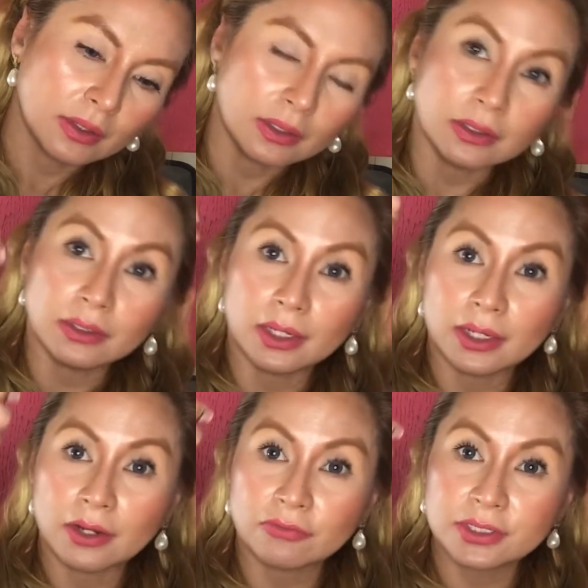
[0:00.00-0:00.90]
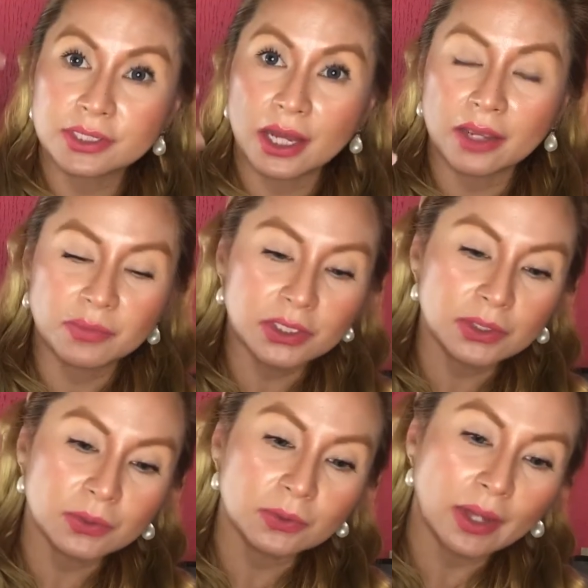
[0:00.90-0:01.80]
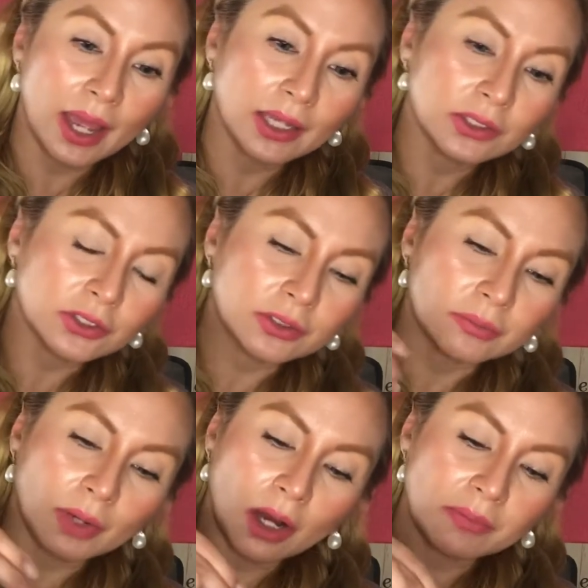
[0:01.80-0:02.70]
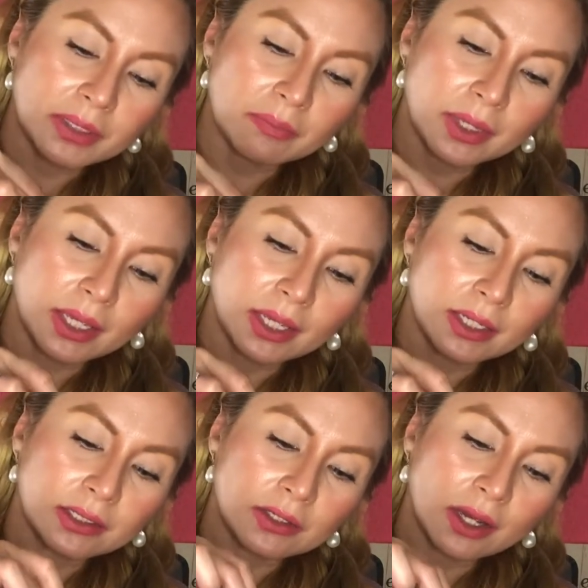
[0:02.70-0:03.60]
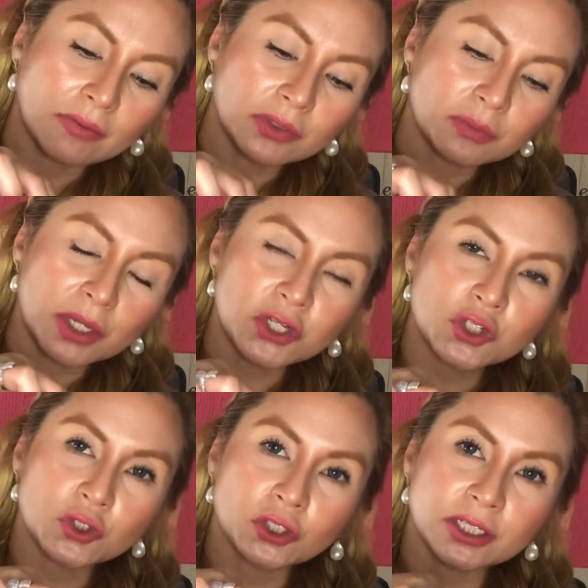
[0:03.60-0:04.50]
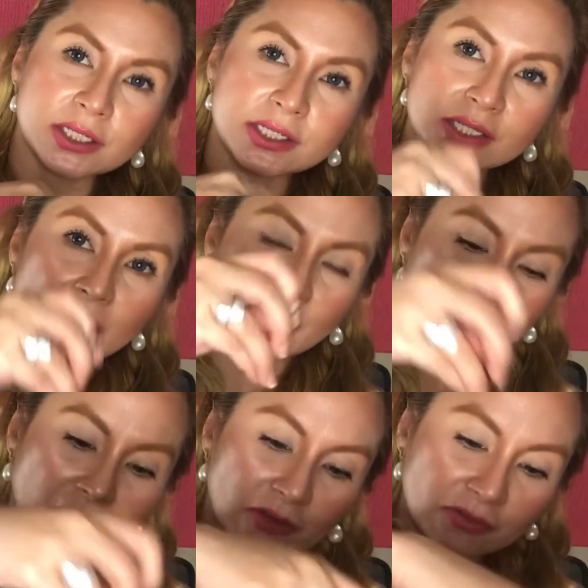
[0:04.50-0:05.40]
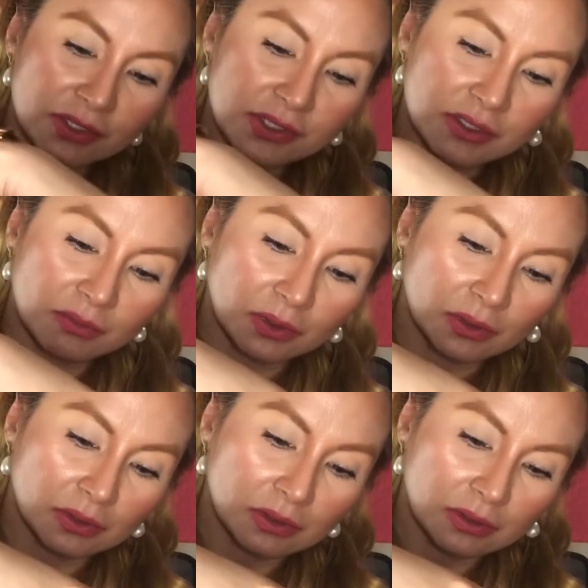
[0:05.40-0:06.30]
Then every time you add your bobby pin, you have to make sure it's not that visible.